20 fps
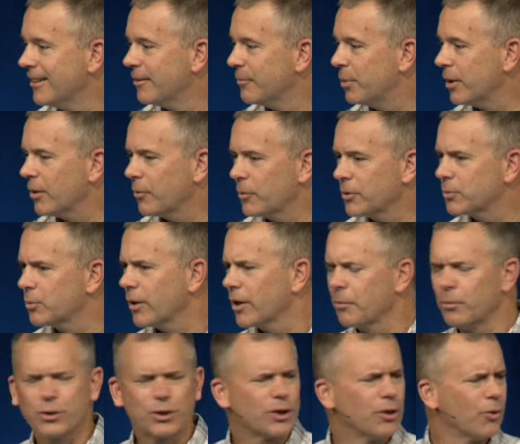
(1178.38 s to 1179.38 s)
But it was one of the
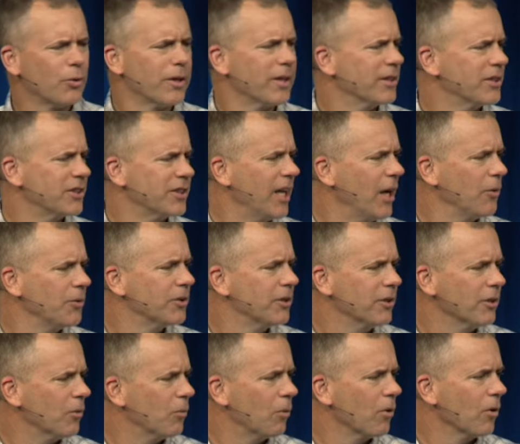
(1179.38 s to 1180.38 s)
most glorious sounds in
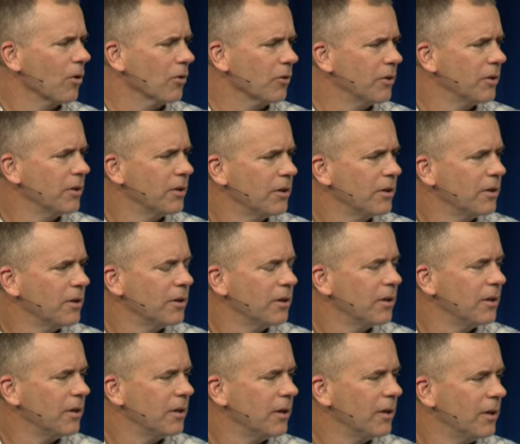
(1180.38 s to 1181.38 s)
the world.
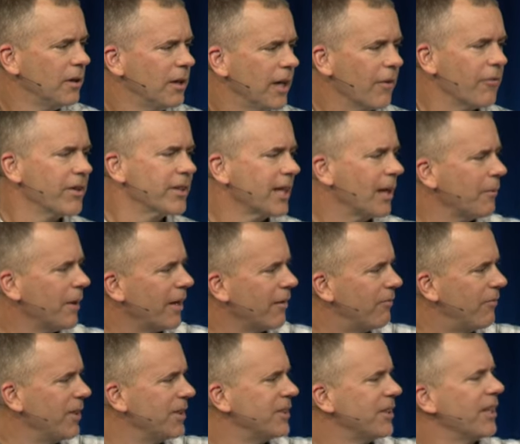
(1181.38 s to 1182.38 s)
Every time I have
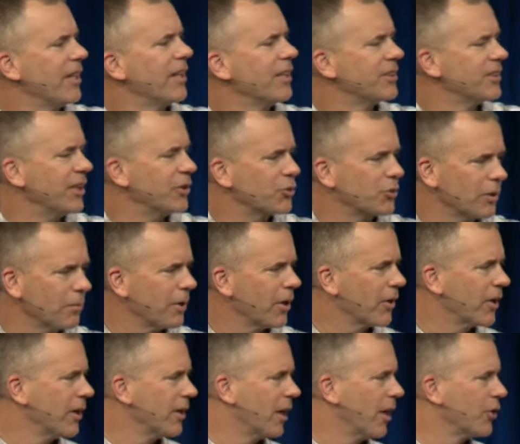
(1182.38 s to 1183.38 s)
visited a Central
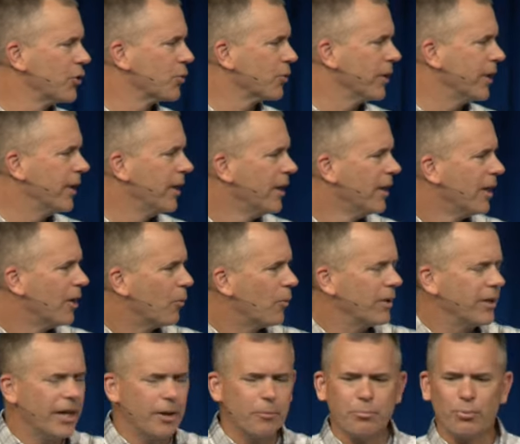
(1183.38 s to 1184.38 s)
American country,
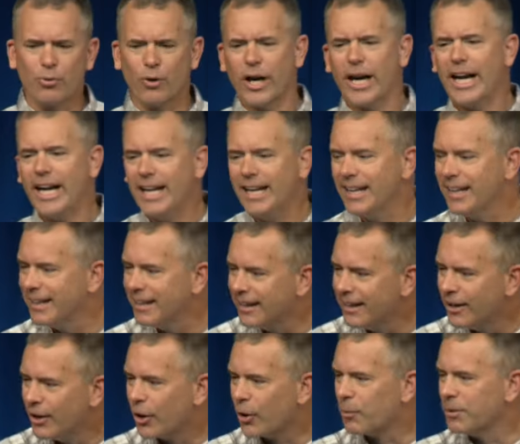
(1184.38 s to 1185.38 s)
when they pray
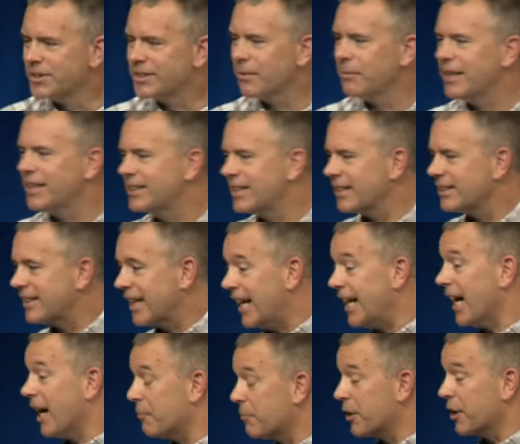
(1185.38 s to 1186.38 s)
or when somebody says,
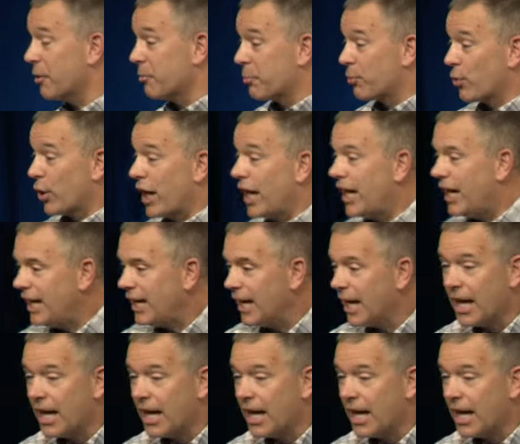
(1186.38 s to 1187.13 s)
Hey, I'm going to pray,